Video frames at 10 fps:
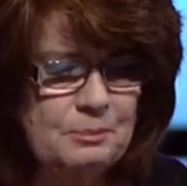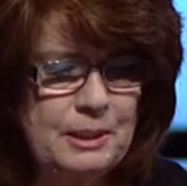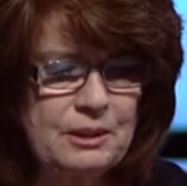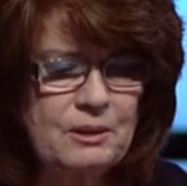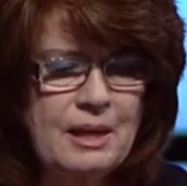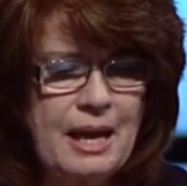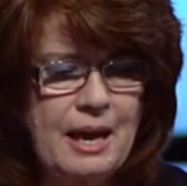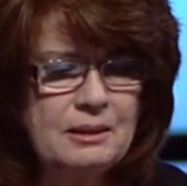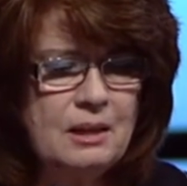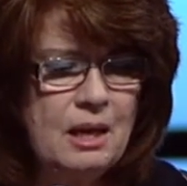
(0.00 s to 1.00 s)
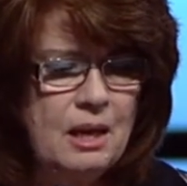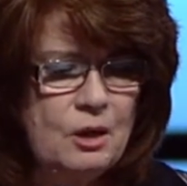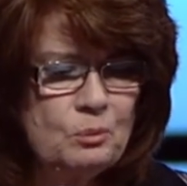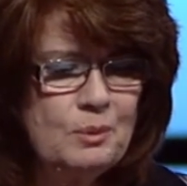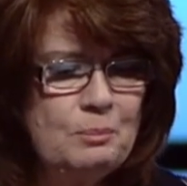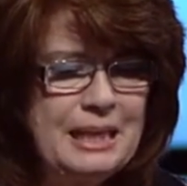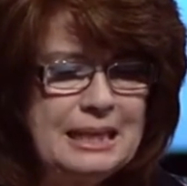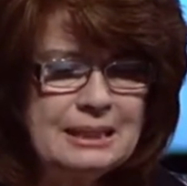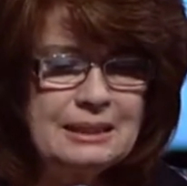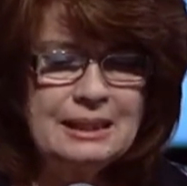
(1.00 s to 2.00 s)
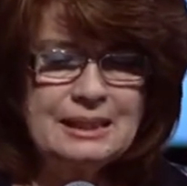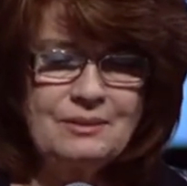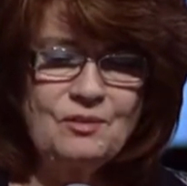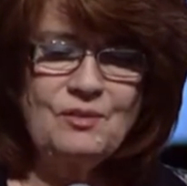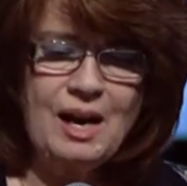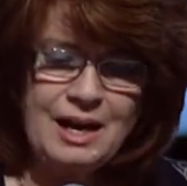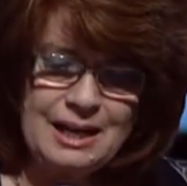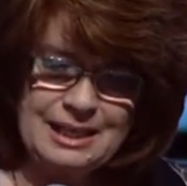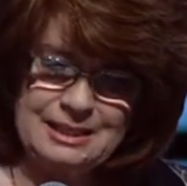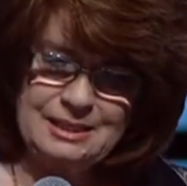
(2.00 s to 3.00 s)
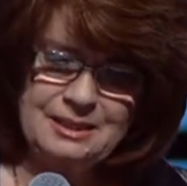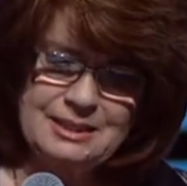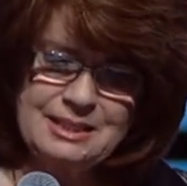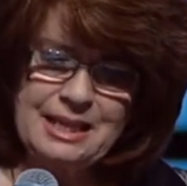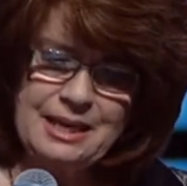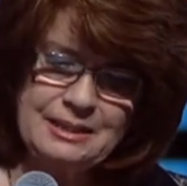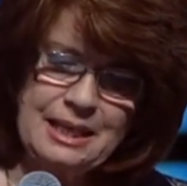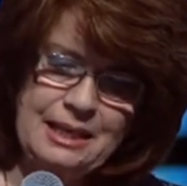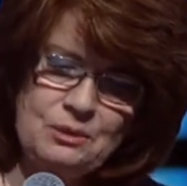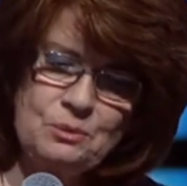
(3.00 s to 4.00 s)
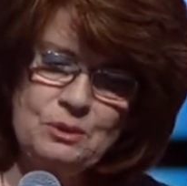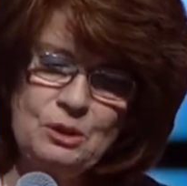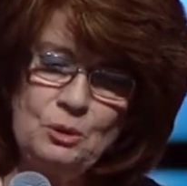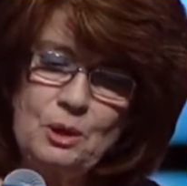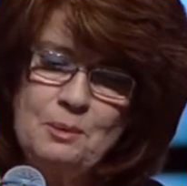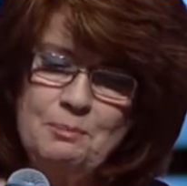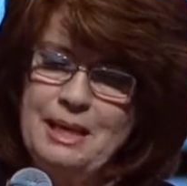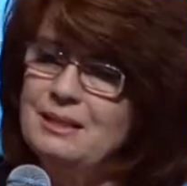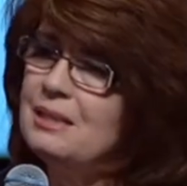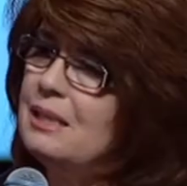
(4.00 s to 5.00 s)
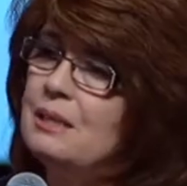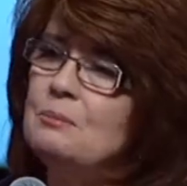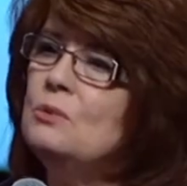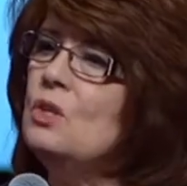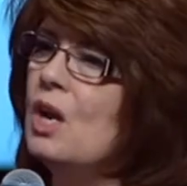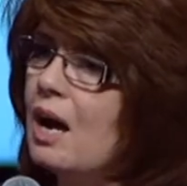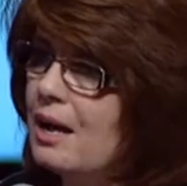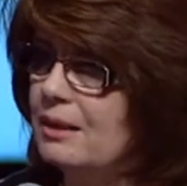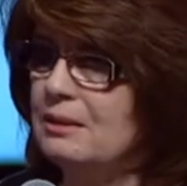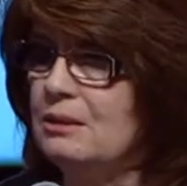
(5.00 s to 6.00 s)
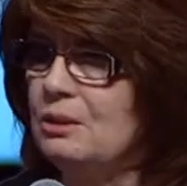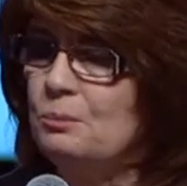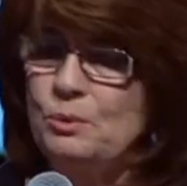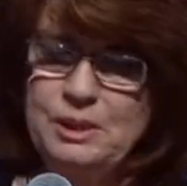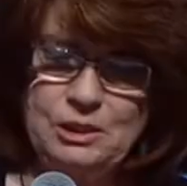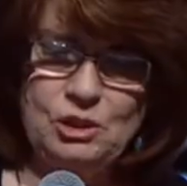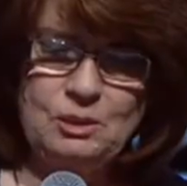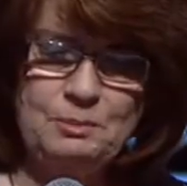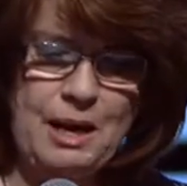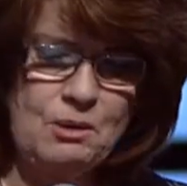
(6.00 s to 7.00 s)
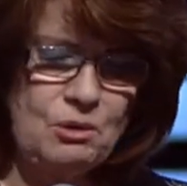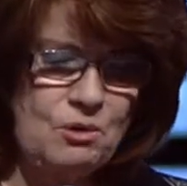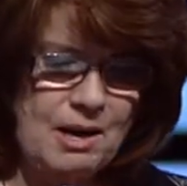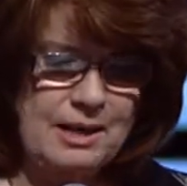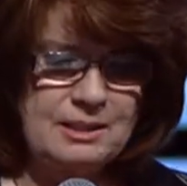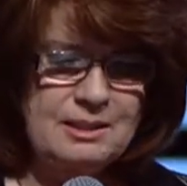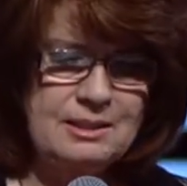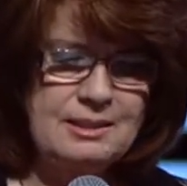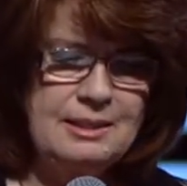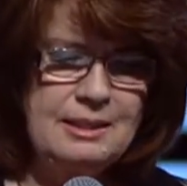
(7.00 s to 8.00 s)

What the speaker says: Peter had repeatedly defied the Sanhedrin, who commanded him not to preach about Christ.